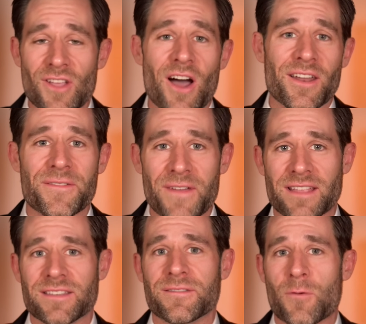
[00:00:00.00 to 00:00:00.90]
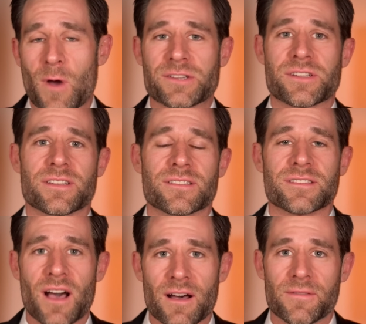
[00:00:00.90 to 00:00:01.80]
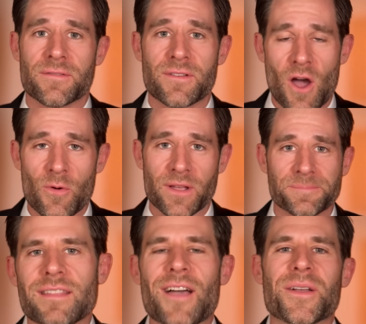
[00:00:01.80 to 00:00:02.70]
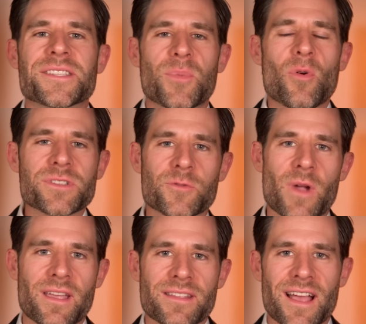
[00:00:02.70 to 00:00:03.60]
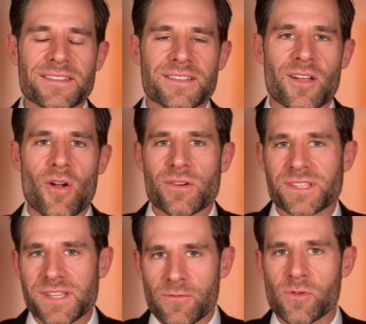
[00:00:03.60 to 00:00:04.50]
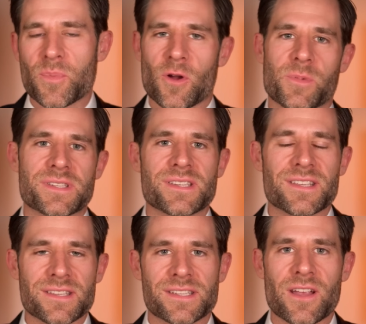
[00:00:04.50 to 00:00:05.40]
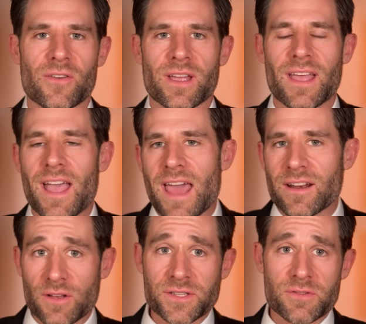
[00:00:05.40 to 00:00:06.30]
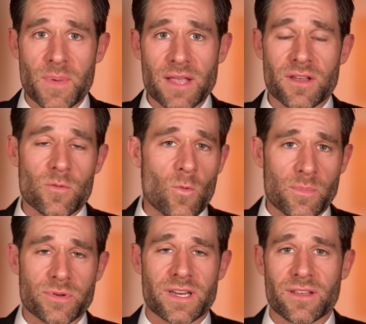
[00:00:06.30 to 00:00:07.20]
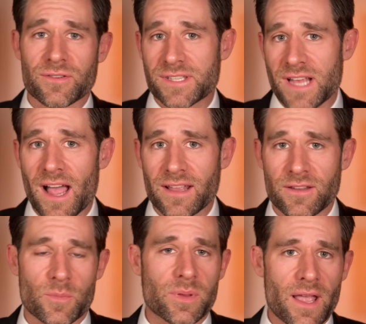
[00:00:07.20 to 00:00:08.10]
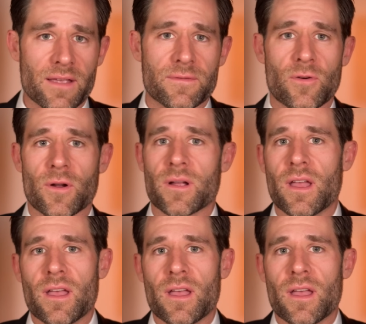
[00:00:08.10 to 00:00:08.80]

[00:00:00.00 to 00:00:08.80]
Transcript: not effective questions of Cohen. Now, it's important to recognize that there are several purposes to this hearing, and it also depends on what particular side you're playing for.